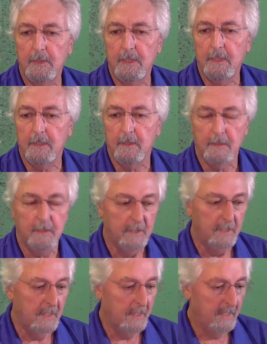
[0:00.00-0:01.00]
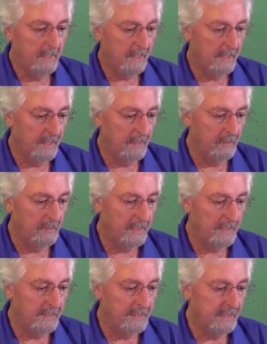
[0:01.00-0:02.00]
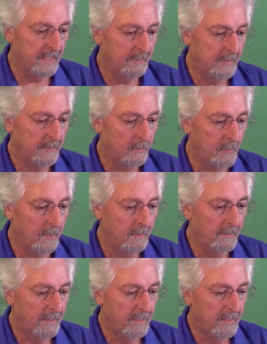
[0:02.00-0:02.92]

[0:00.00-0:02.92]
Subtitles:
here, and I know you can't see it, but you will.